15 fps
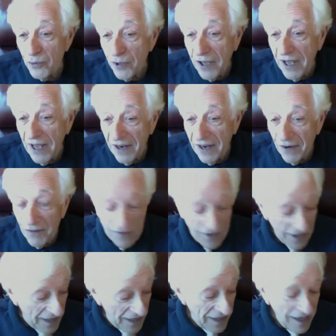God over
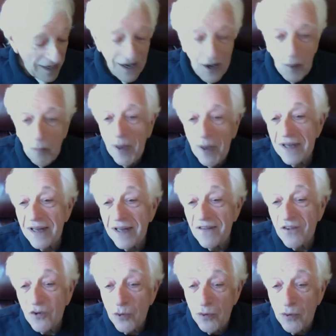that. But the
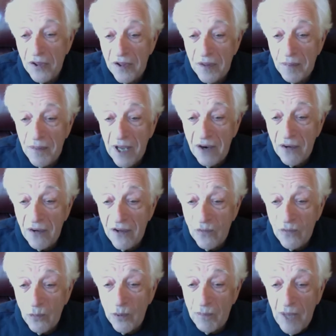truth of the matter is,
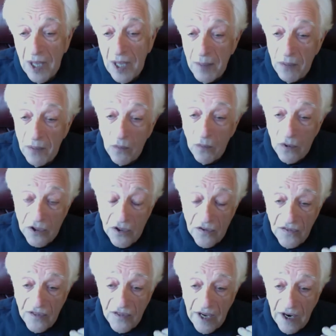maybe we're
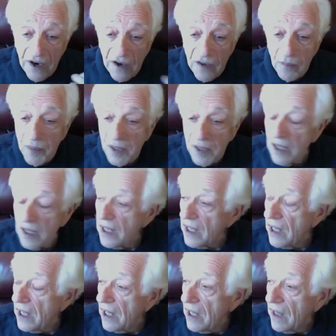just there to be
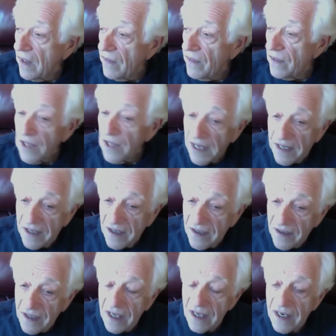the light,
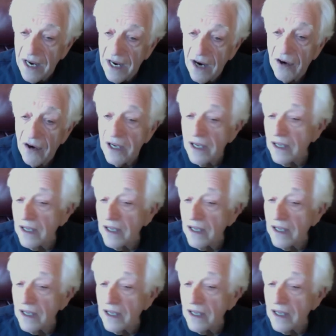the canary in